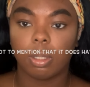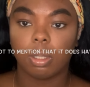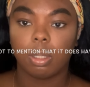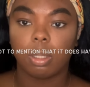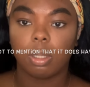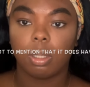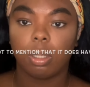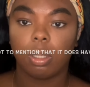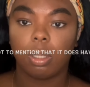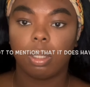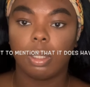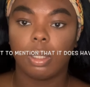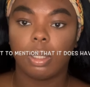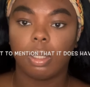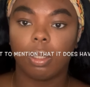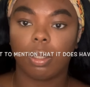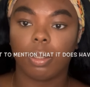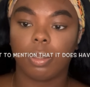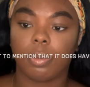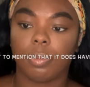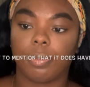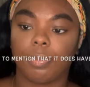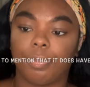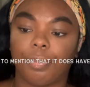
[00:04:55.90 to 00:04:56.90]

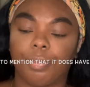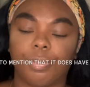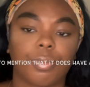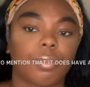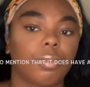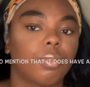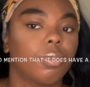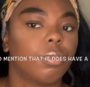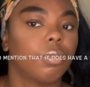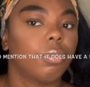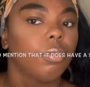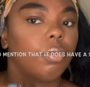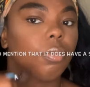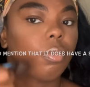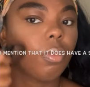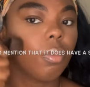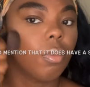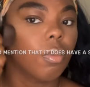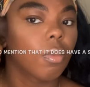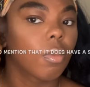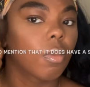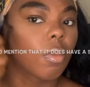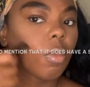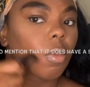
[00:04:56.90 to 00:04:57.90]

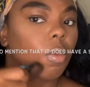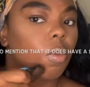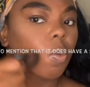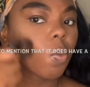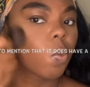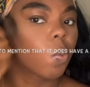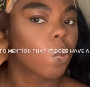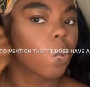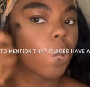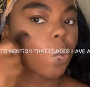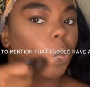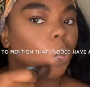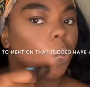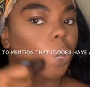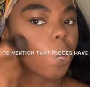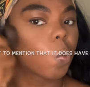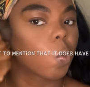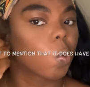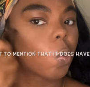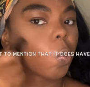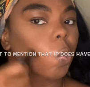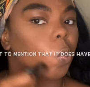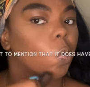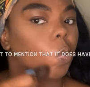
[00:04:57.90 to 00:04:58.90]

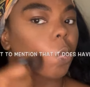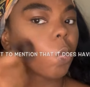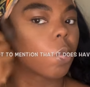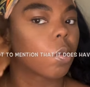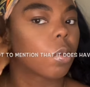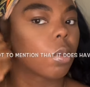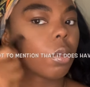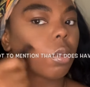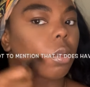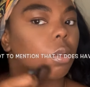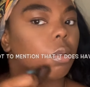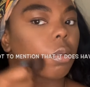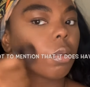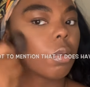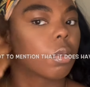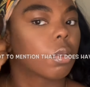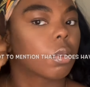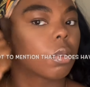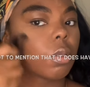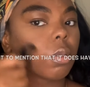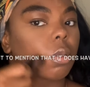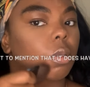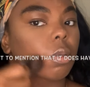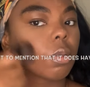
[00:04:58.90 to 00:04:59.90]

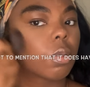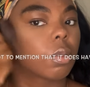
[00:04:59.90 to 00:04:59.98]
(silence)